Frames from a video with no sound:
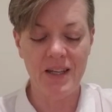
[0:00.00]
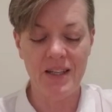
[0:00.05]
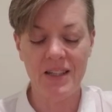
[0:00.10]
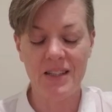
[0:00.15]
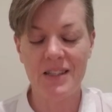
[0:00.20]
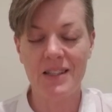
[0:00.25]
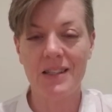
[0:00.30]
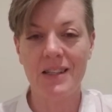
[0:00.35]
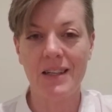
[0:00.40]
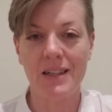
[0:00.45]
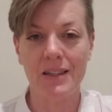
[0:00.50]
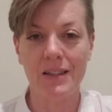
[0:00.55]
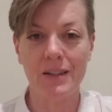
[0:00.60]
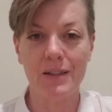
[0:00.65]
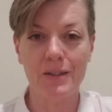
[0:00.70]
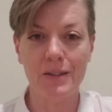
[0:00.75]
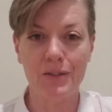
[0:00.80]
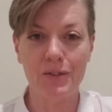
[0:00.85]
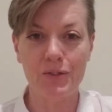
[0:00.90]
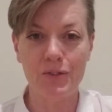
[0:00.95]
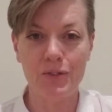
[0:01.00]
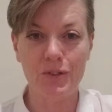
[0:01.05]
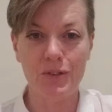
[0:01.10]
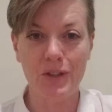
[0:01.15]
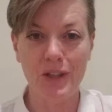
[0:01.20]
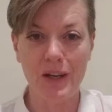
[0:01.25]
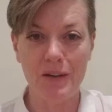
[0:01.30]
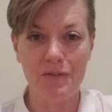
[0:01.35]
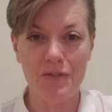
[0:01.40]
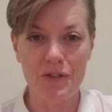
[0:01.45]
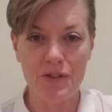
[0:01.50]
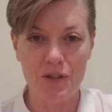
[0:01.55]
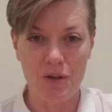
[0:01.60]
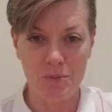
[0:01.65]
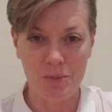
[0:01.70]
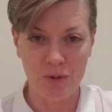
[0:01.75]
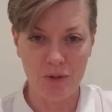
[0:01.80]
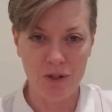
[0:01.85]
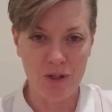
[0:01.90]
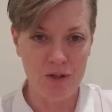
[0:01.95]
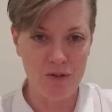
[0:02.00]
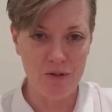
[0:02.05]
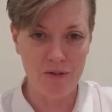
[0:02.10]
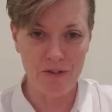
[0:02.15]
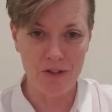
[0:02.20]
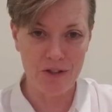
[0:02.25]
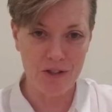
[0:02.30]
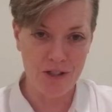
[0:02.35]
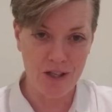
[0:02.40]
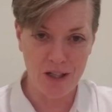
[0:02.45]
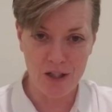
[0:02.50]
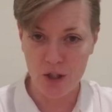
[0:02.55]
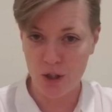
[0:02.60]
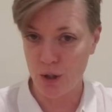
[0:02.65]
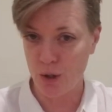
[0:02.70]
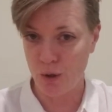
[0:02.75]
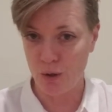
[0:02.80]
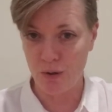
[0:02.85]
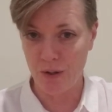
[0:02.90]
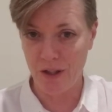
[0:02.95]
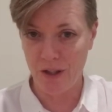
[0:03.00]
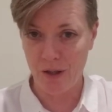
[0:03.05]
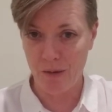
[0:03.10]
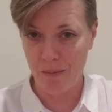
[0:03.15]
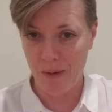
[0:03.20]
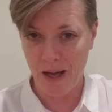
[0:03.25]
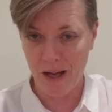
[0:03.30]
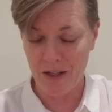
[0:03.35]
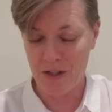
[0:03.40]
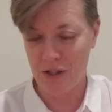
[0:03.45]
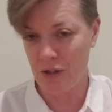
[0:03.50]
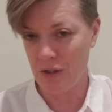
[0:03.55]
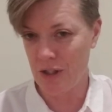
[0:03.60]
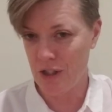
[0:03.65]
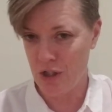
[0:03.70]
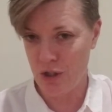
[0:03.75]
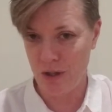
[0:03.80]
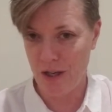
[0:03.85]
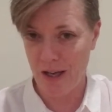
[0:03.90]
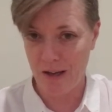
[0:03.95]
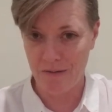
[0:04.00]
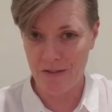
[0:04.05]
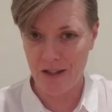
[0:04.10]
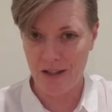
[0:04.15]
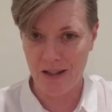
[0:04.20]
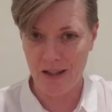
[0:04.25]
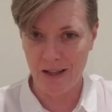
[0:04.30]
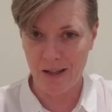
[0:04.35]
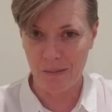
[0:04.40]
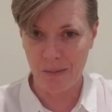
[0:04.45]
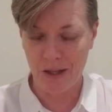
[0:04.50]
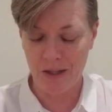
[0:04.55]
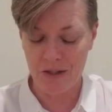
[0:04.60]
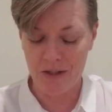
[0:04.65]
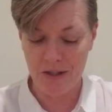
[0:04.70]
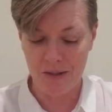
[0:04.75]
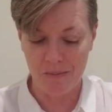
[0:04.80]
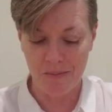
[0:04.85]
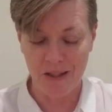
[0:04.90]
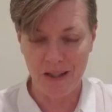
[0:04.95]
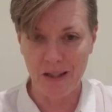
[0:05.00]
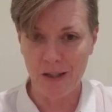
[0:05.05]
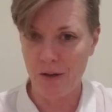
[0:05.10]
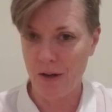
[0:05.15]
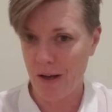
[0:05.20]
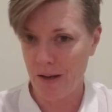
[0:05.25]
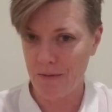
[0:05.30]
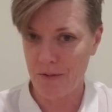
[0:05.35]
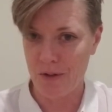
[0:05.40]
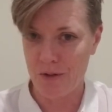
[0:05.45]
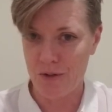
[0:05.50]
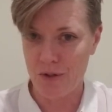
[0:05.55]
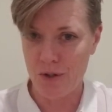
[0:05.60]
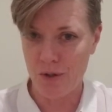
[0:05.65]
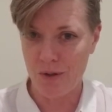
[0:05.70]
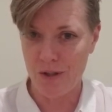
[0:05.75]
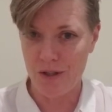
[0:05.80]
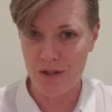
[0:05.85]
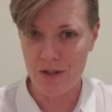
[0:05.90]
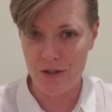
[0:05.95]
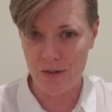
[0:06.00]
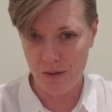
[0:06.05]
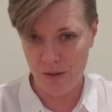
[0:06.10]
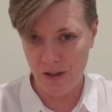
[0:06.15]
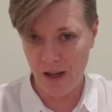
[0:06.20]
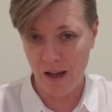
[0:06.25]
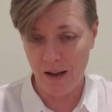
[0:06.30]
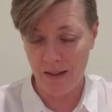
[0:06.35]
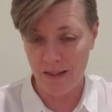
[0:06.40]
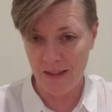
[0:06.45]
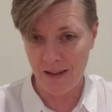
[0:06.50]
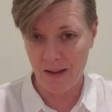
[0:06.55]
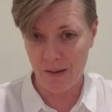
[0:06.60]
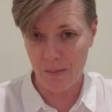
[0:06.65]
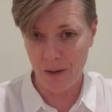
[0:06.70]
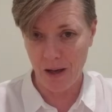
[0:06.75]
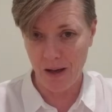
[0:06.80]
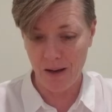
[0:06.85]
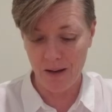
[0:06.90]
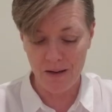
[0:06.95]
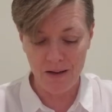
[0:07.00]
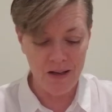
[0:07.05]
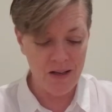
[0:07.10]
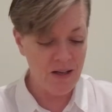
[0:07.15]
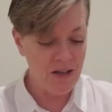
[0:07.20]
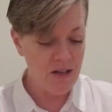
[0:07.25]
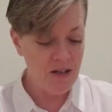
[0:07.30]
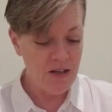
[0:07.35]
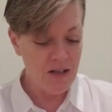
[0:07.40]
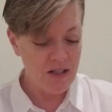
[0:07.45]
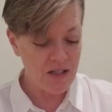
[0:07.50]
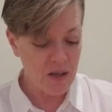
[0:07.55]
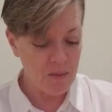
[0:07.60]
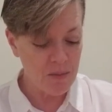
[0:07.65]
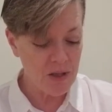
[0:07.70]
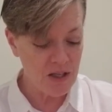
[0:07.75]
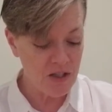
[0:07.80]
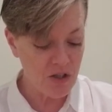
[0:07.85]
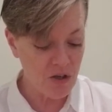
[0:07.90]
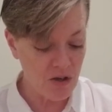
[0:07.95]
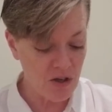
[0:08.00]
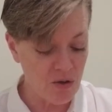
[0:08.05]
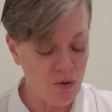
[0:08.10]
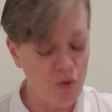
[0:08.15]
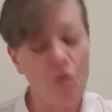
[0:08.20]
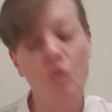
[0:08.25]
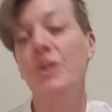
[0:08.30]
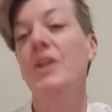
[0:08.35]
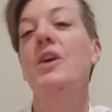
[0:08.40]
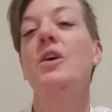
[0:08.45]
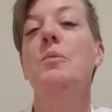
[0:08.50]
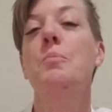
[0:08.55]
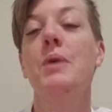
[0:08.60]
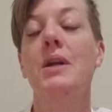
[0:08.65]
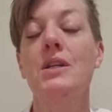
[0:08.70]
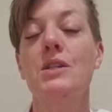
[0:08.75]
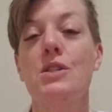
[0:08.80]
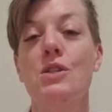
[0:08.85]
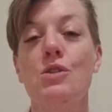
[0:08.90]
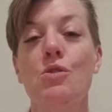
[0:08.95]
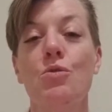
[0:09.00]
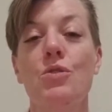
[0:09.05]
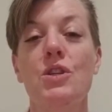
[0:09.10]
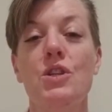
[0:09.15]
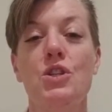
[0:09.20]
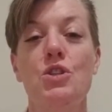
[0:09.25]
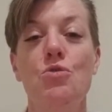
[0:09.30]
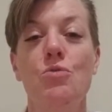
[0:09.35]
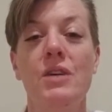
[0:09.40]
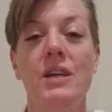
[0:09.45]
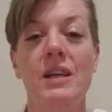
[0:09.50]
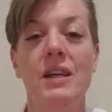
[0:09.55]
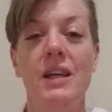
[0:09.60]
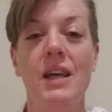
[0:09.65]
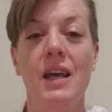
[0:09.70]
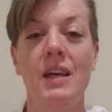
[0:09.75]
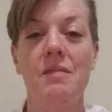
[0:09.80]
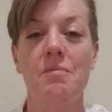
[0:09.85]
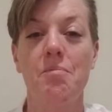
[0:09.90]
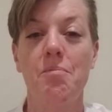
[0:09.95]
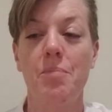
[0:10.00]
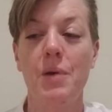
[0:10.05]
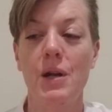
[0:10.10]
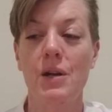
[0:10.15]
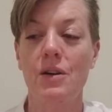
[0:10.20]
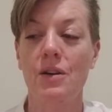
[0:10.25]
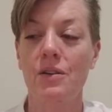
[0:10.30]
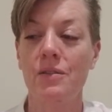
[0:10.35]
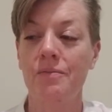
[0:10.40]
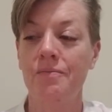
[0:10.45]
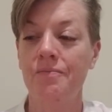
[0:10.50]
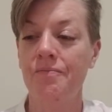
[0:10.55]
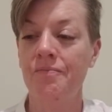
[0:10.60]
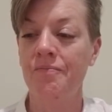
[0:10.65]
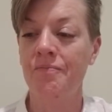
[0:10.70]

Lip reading: it's like, life is almost, the universe is actually holding you back so that you have to think about something. You have no choice. You got to think about it. Something's on hold here, but it's so that you can get a better